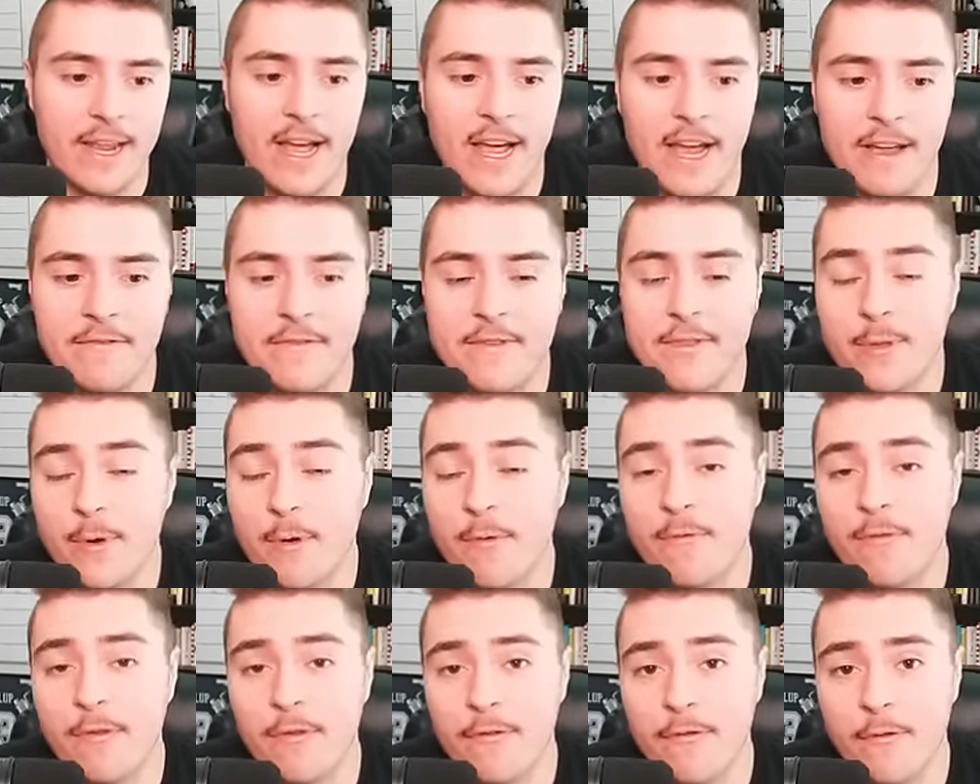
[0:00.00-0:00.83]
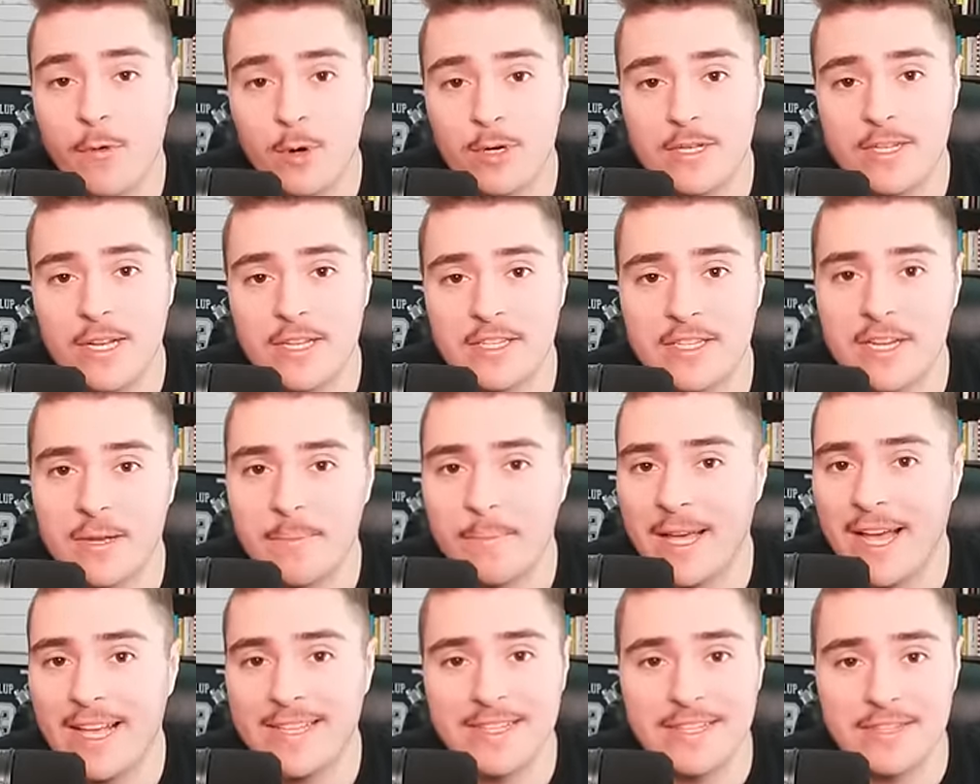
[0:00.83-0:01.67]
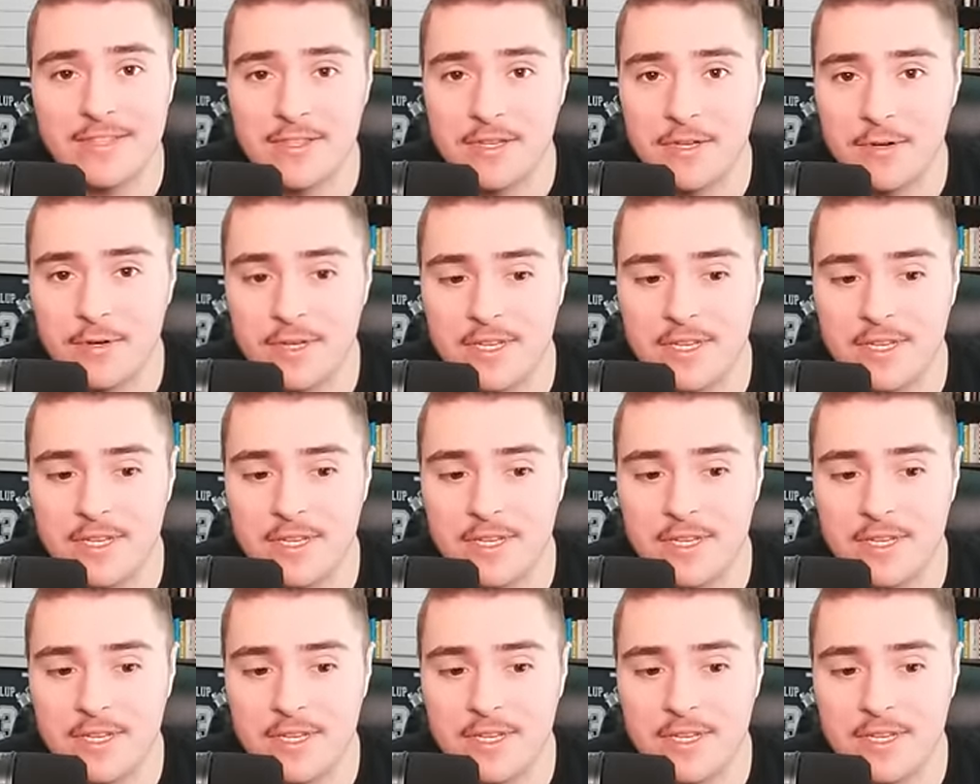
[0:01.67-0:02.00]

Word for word: I've thrown for four touchdown passes, zero